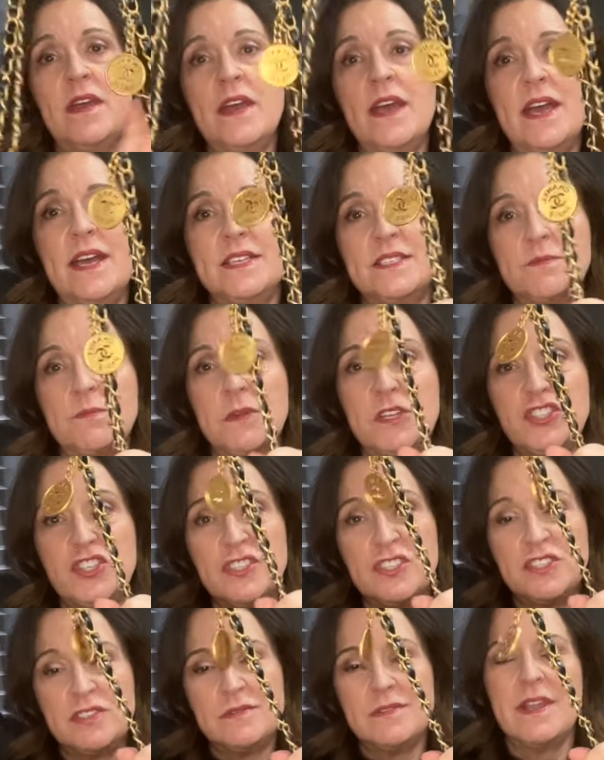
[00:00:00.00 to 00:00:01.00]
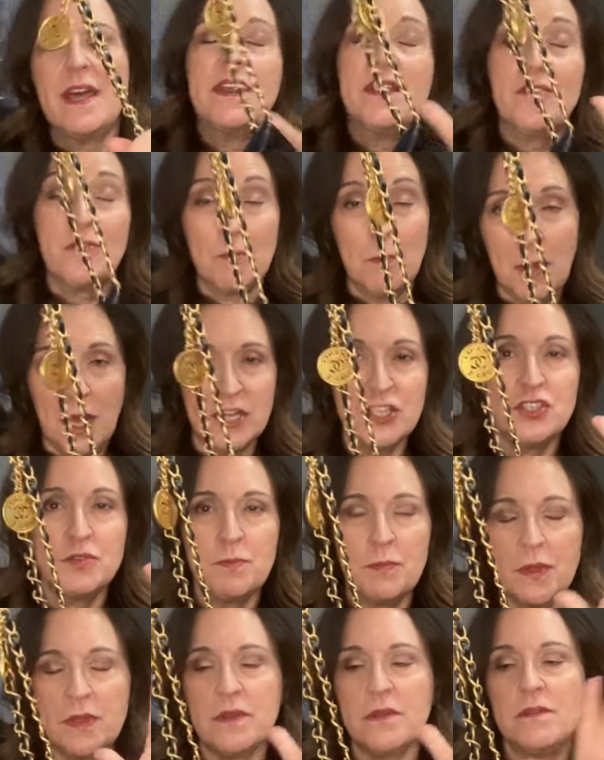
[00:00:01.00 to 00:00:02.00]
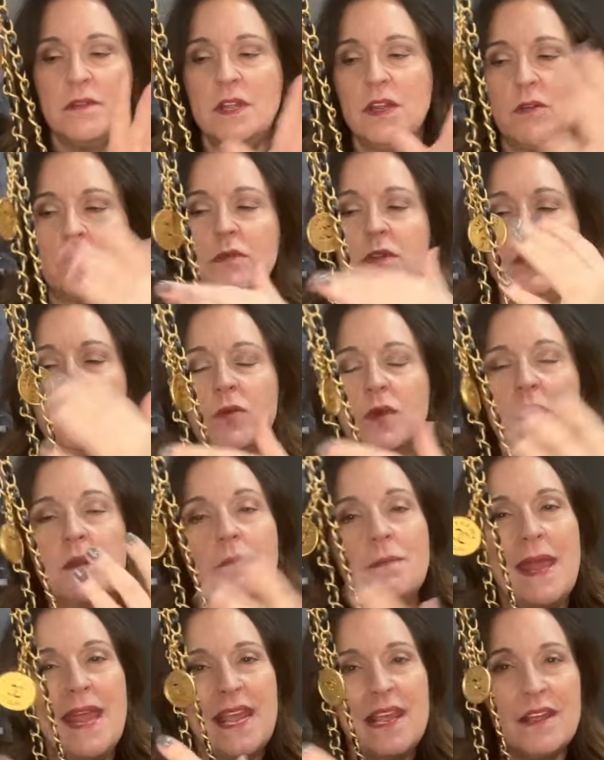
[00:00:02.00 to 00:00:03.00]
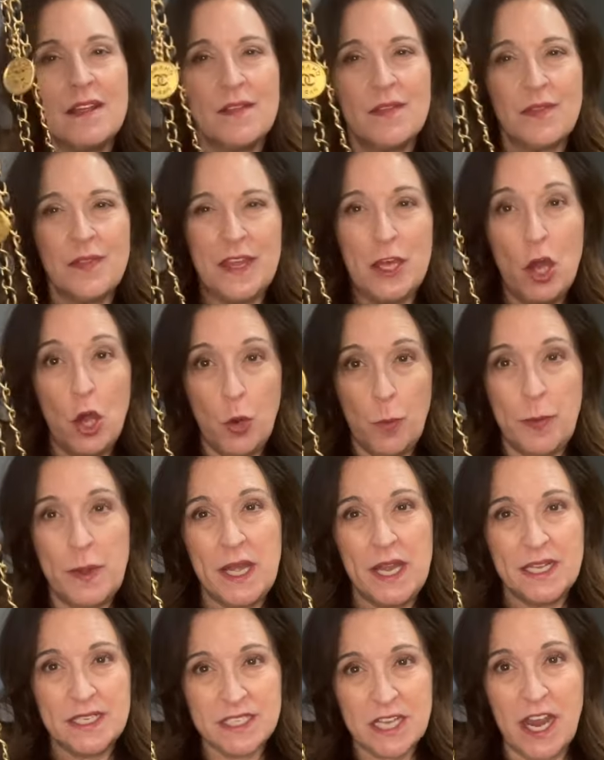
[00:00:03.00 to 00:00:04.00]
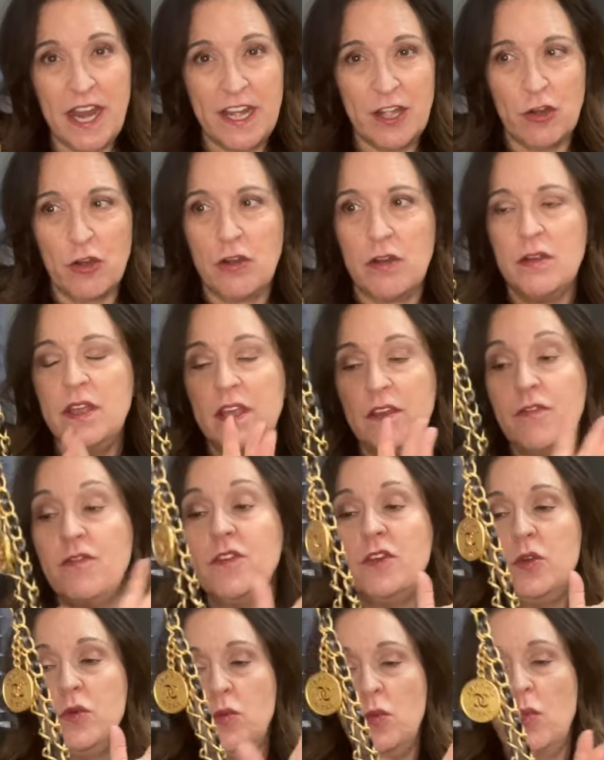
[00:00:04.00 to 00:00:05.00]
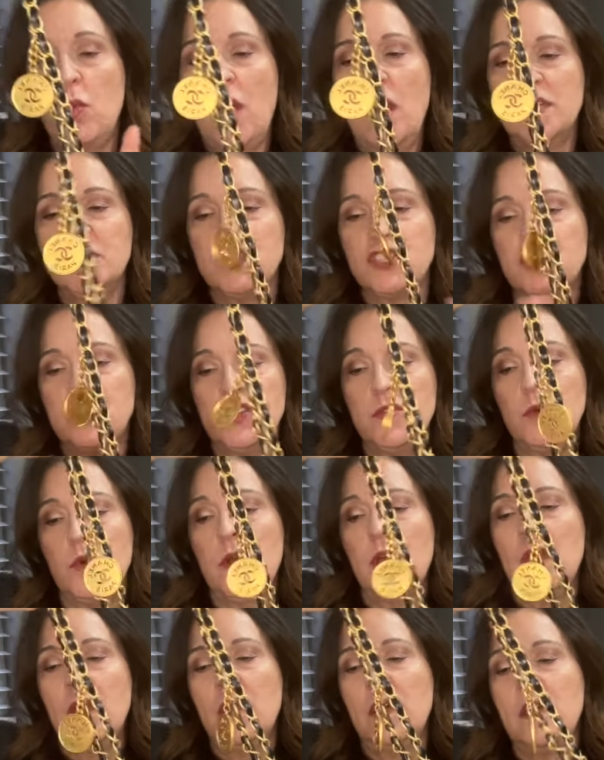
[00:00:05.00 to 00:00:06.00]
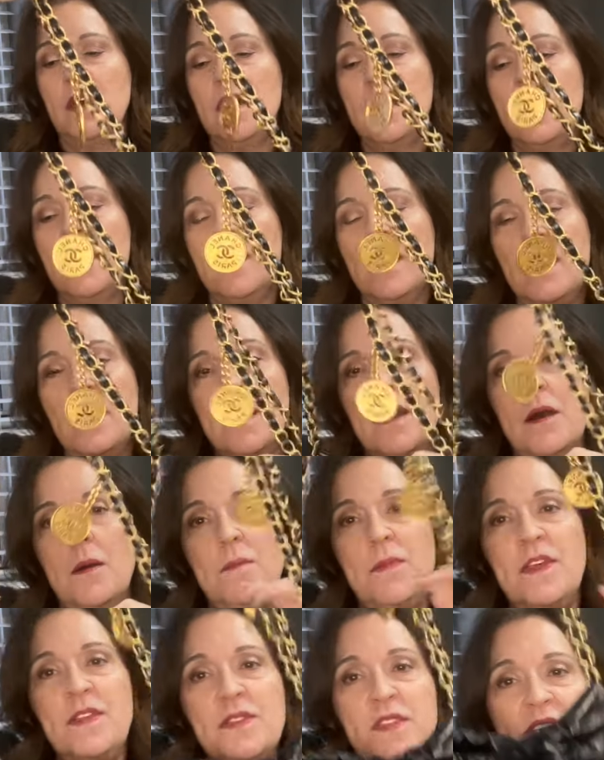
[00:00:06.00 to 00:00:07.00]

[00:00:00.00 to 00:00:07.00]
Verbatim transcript: as much as, not as much, but you know, you can make the opening tighter if you want to. Um, and